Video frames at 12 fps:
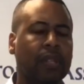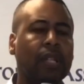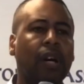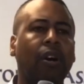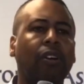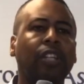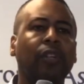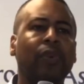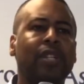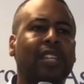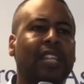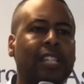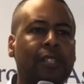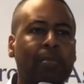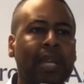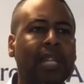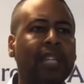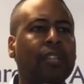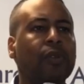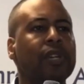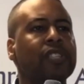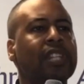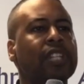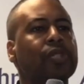The only reason he's beating you
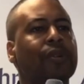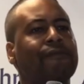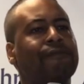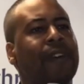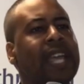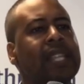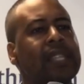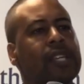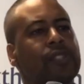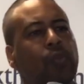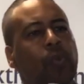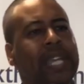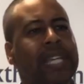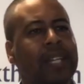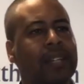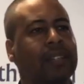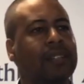is that your faith is weak.